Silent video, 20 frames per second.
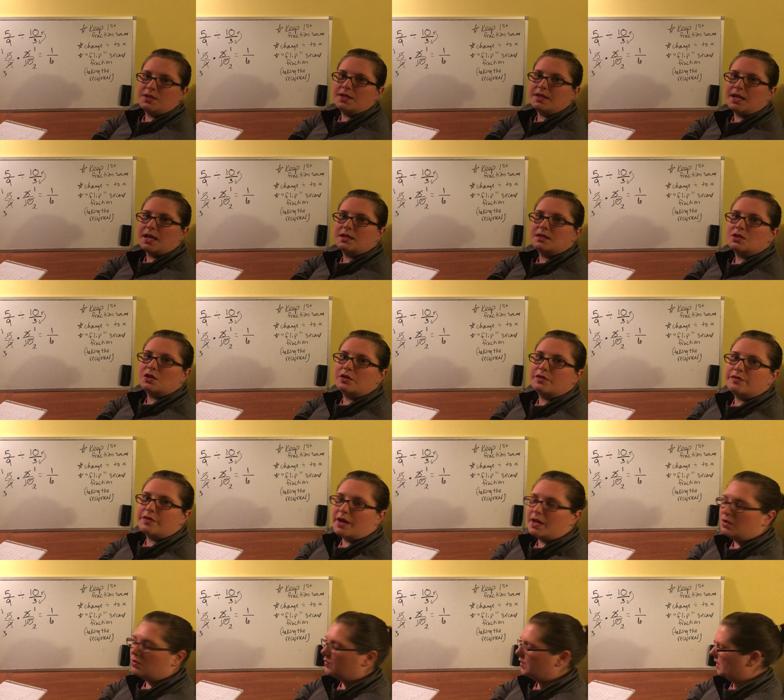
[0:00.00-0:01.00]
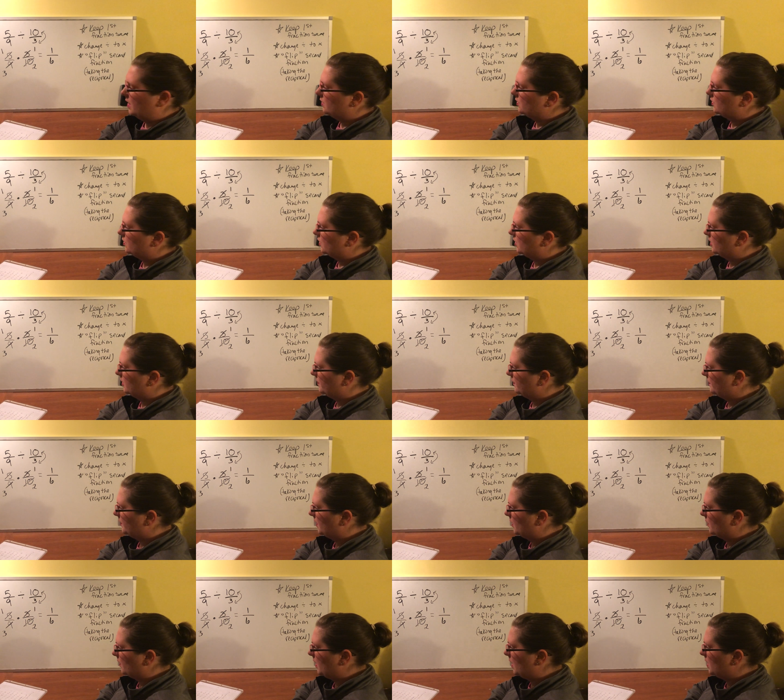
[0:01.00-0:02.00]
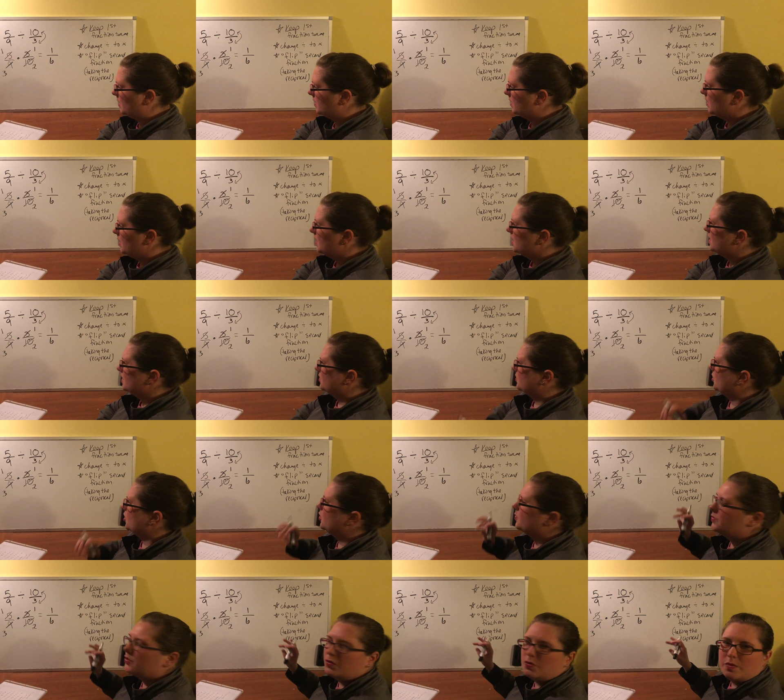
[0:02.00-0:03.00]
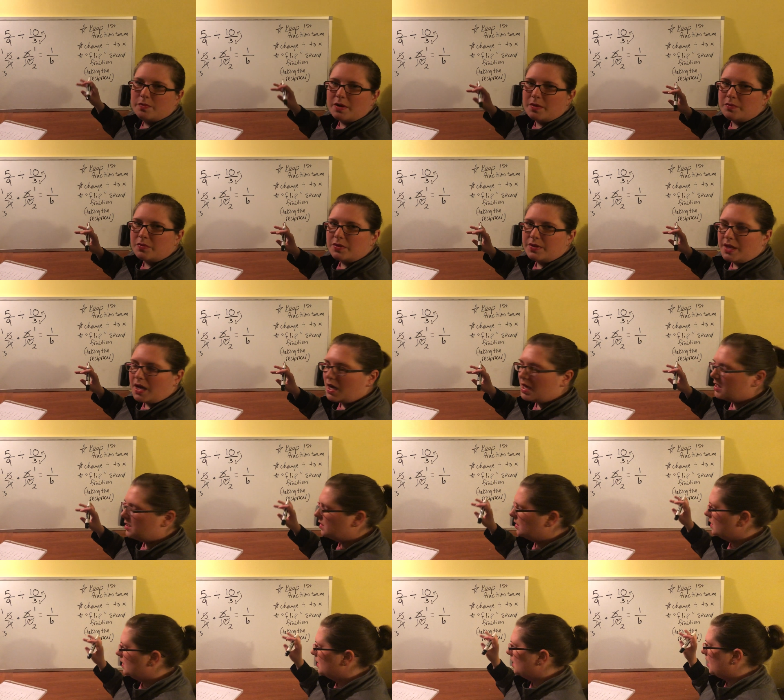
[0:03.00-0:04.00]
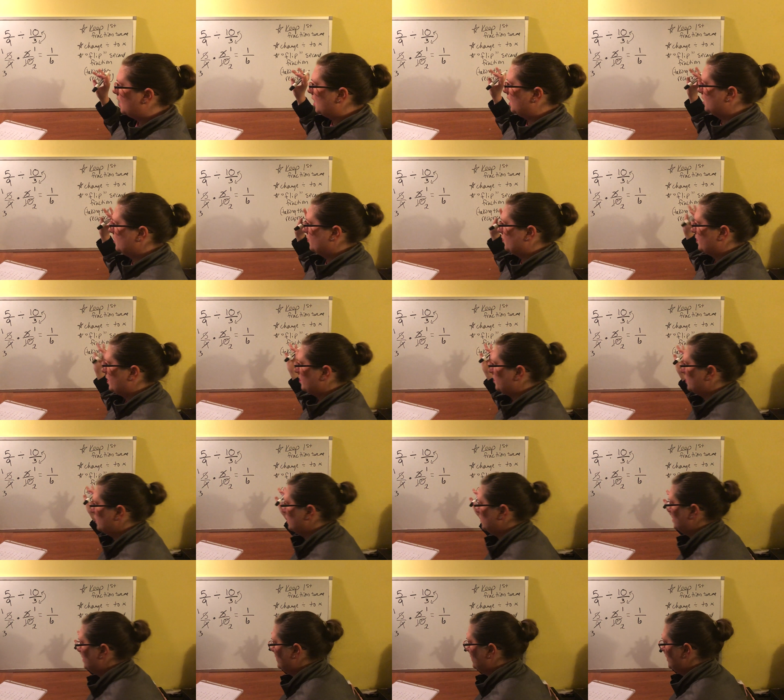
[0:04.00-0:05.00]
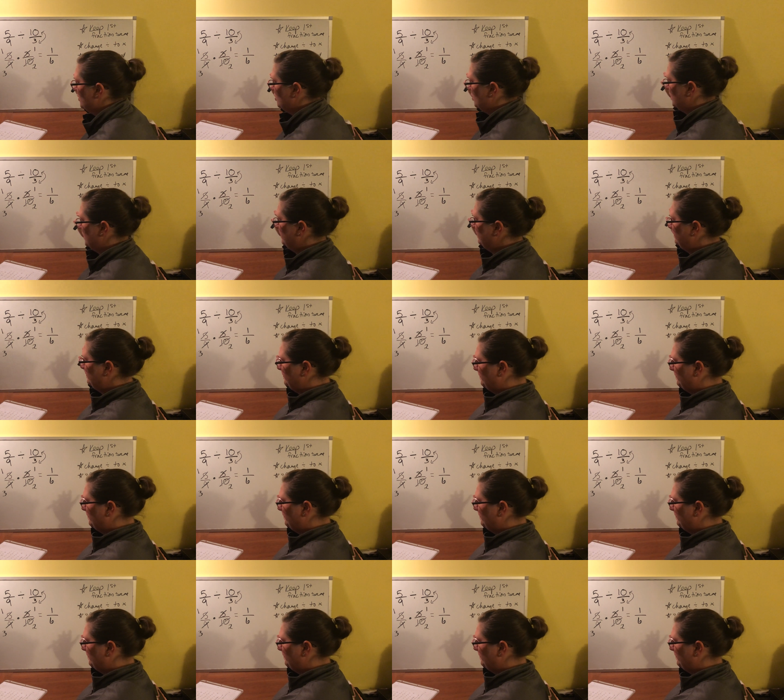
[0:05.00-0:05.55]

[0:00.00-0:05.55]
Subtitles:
and that's our final answer. Okay? So I hope you remember that. You remember the division.